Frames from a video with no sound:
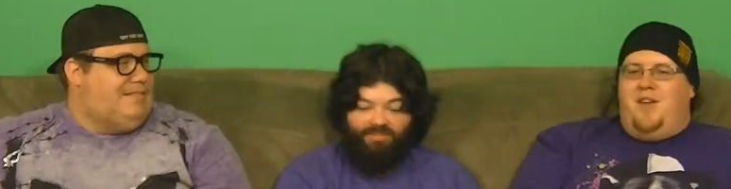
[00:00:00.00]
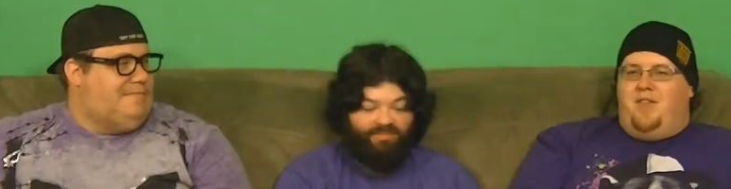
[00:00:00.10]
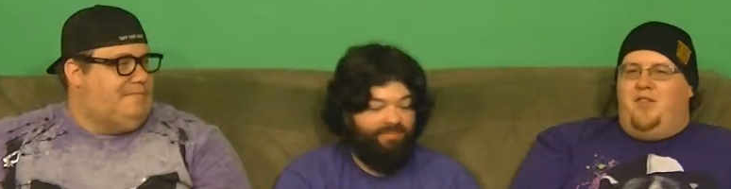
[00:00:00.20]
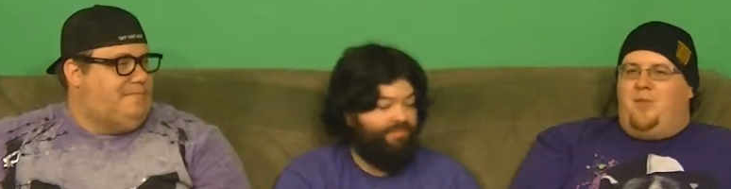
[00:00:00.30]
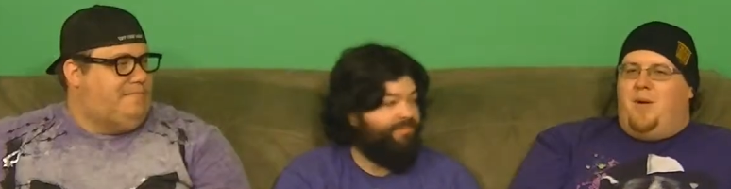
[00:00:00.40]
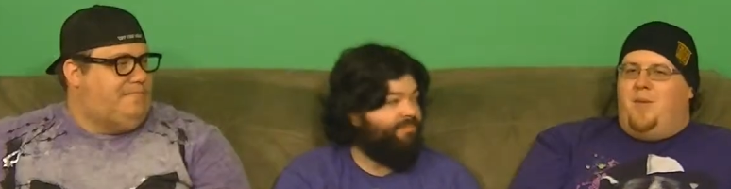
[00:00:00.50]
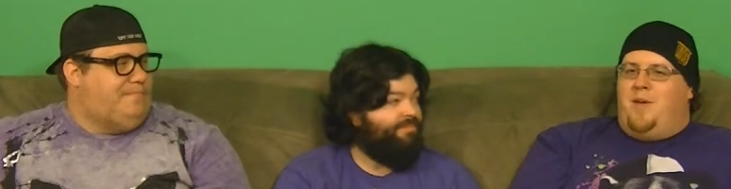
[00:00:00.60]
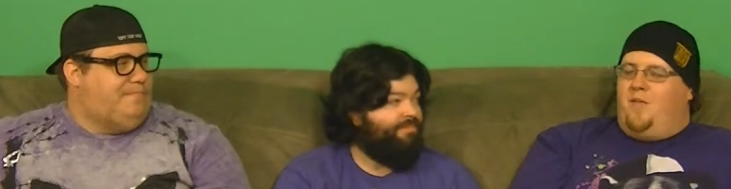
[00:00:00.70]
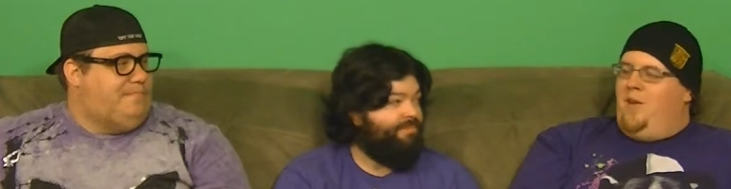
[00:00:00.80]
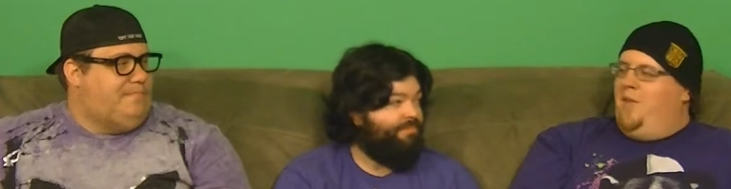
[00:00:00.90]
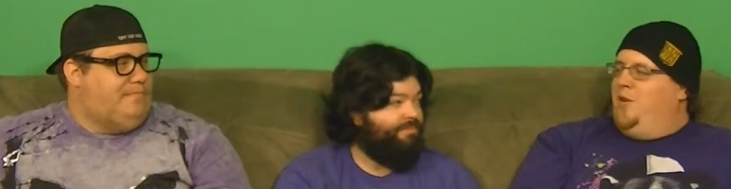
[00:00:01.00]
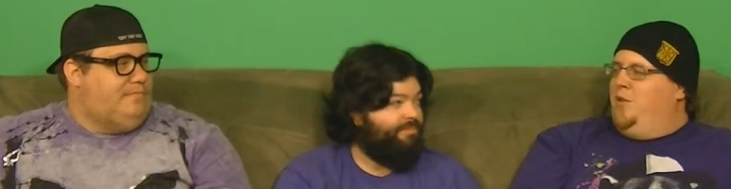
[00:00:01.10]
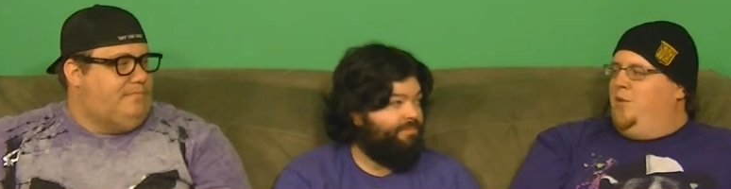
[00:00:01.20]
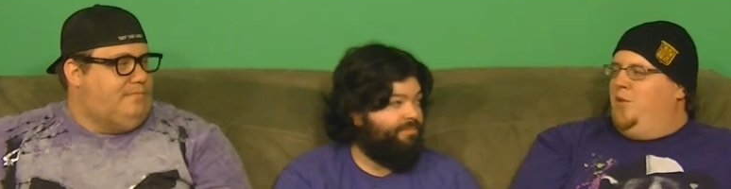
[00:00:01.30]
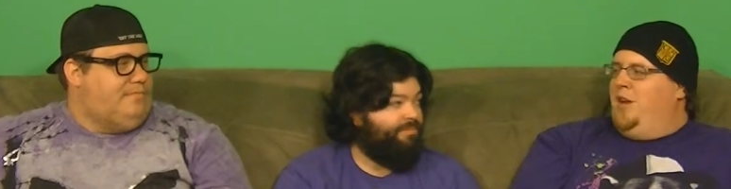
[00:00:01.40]
Speaker 1: I think she's probably my
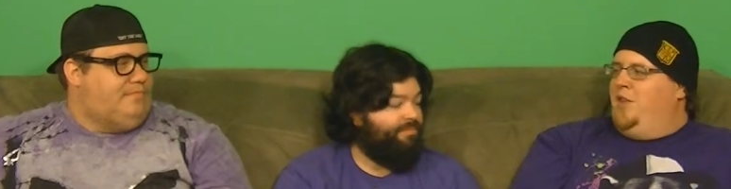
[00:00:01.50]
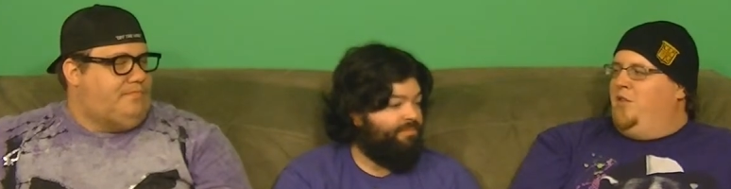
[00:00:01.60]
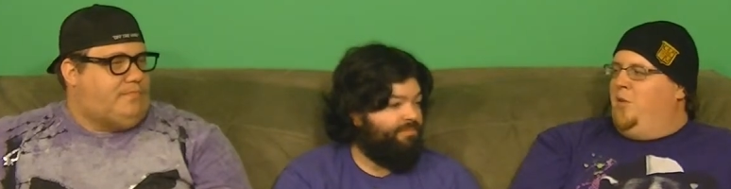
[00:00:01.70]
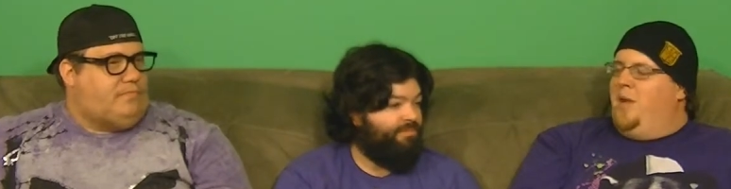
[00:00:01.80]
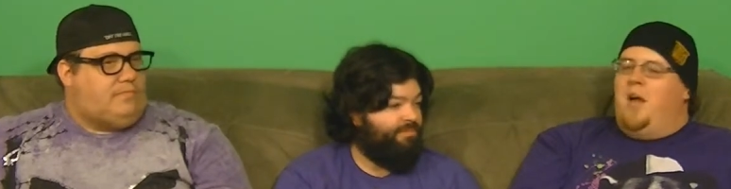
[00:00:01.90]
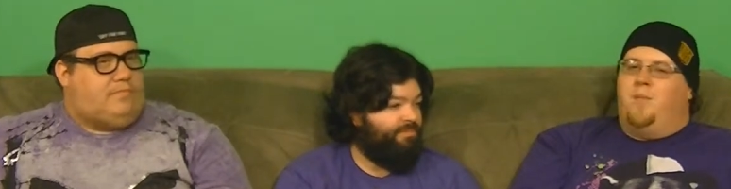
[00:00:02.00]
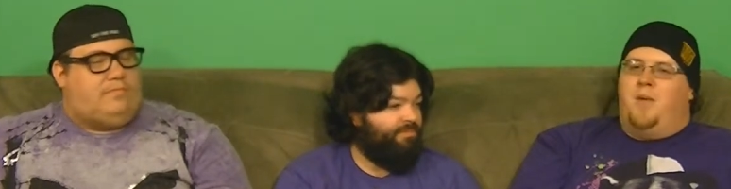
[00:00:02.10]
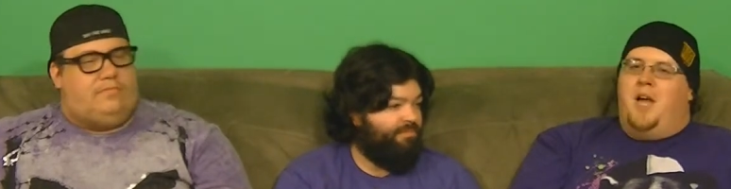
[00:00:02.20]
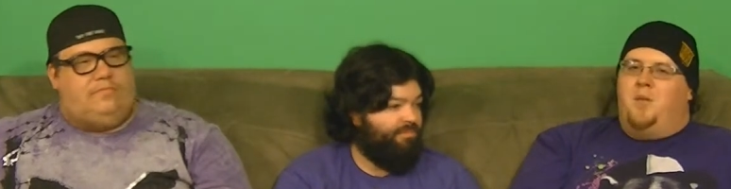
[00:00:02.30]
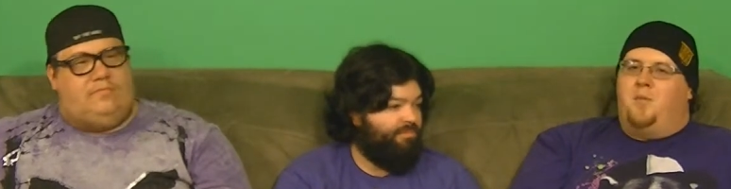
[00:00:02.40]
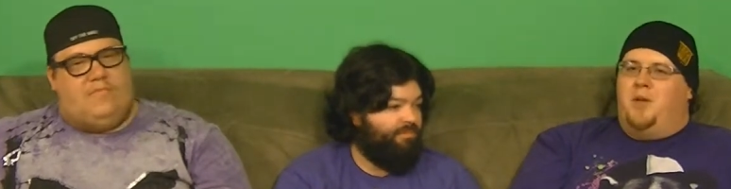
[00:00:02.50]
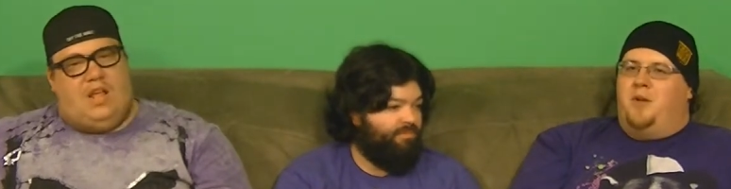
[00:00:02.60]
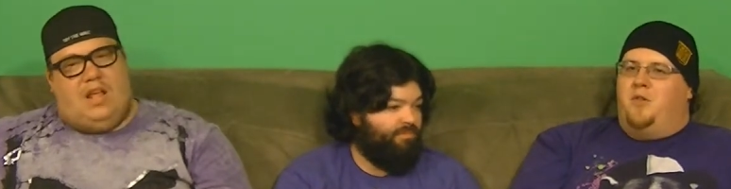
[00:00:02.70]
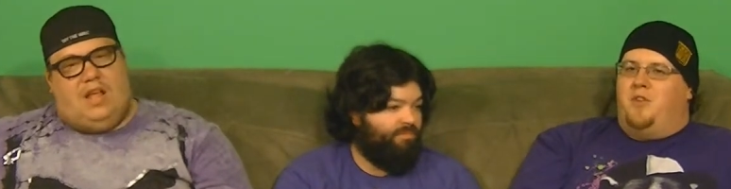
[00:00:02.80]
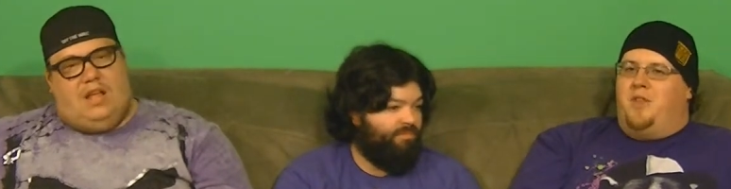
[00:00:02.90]
favorite of the lieutenants, though. Beyond beyond
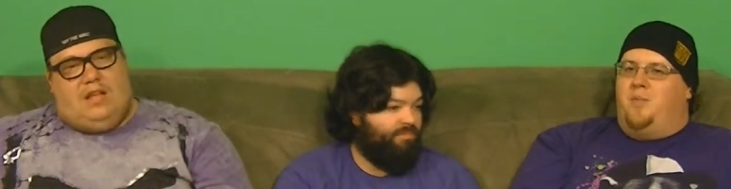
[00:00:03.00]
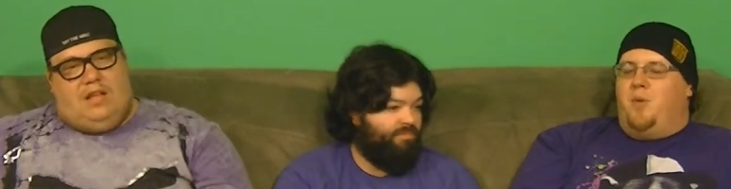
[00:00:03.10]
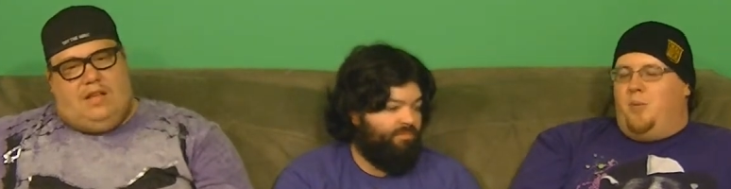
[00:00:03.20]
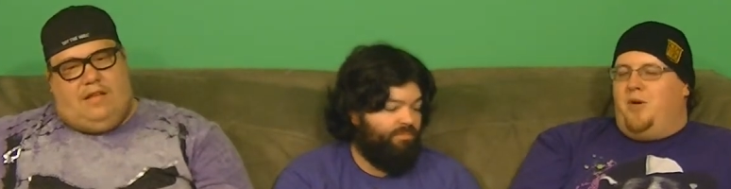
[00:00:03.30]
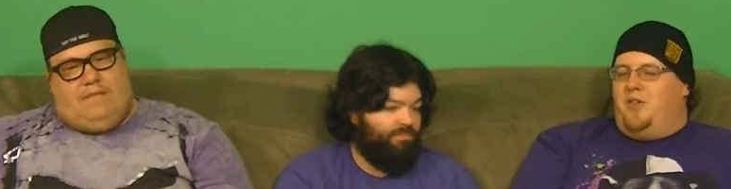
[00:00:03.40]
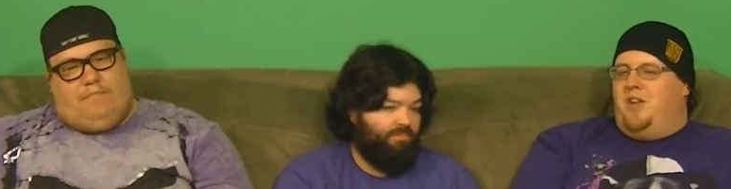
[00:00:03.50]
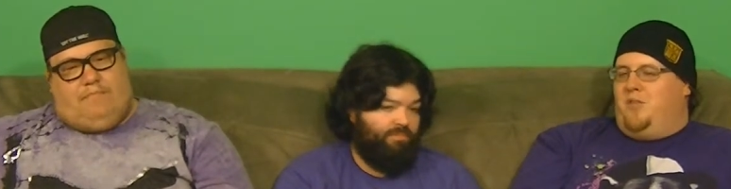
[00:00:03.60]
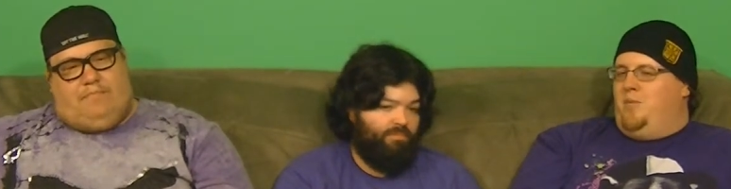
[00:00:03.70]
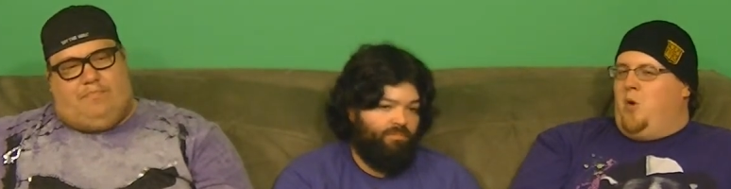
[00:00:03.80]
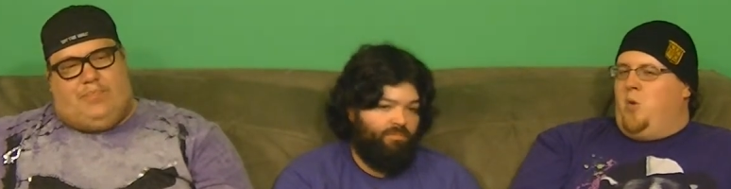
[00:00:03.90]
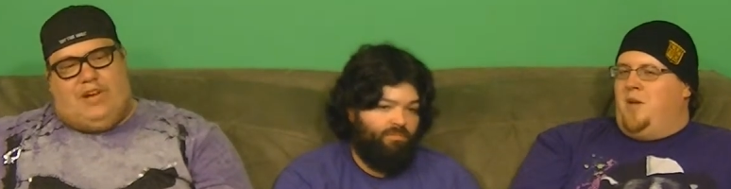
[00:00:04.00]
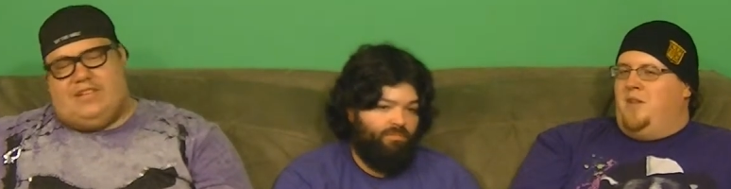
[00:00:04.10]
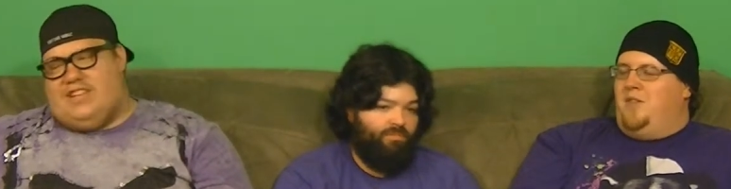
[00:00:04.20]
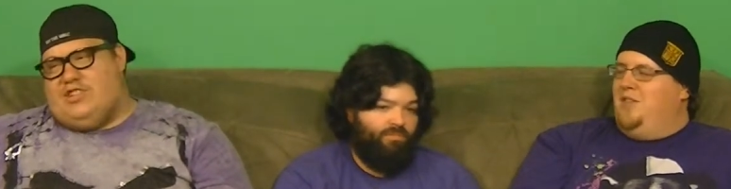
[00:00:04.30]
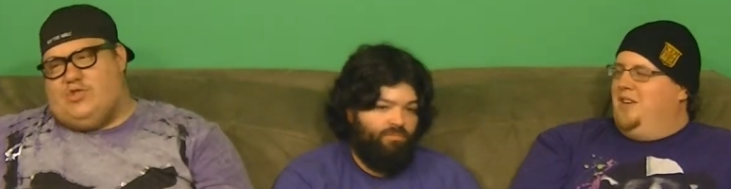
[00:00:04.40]
Pierce, I, well, Pierce has some moments.
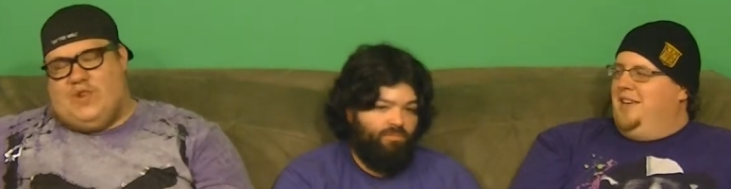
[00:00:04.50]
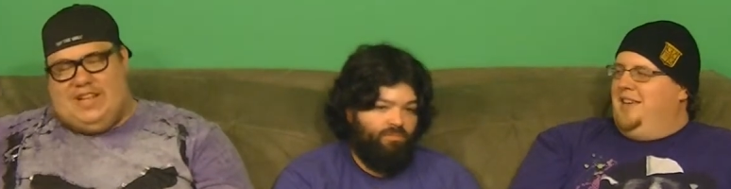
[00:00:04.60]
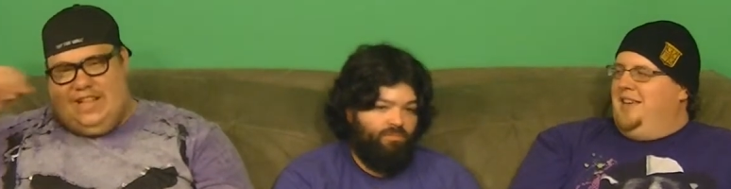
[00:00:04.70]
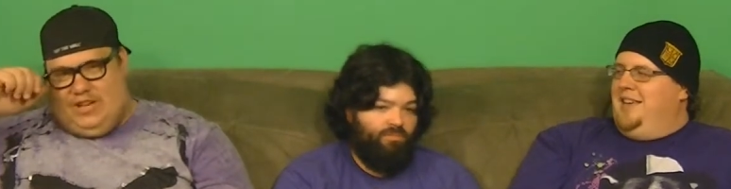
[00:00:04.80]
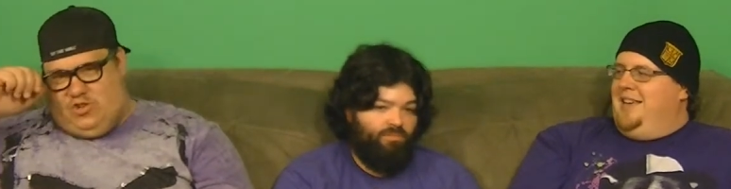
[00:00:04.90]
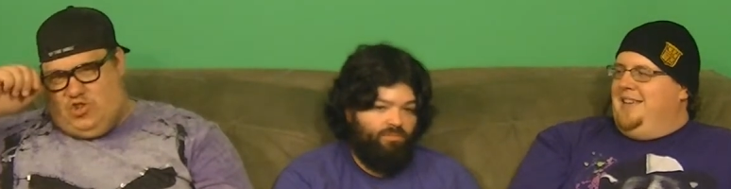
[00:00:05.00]
Pierce gets
Speaker 2: treated like